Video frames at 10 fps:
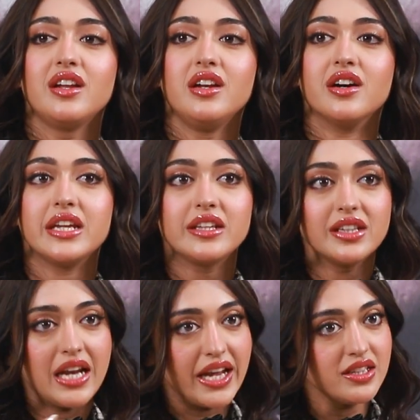Learning
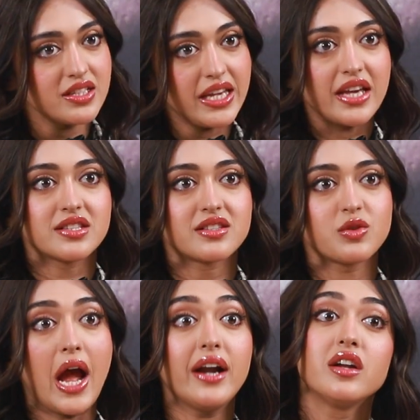the lines, yes.
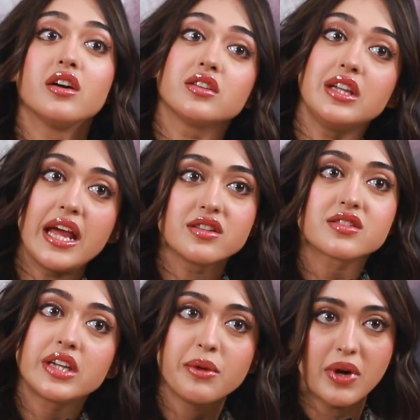So, I had learned the
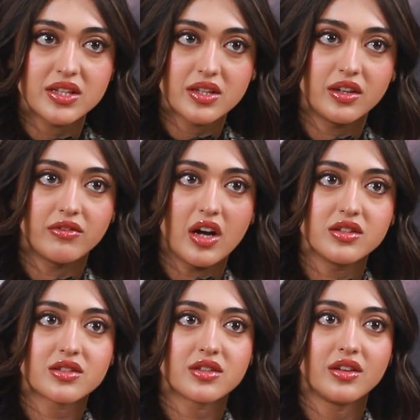lines 3 months in
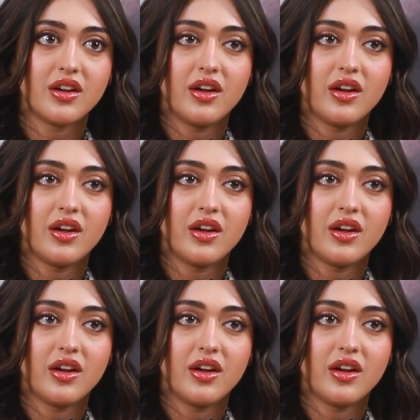advance.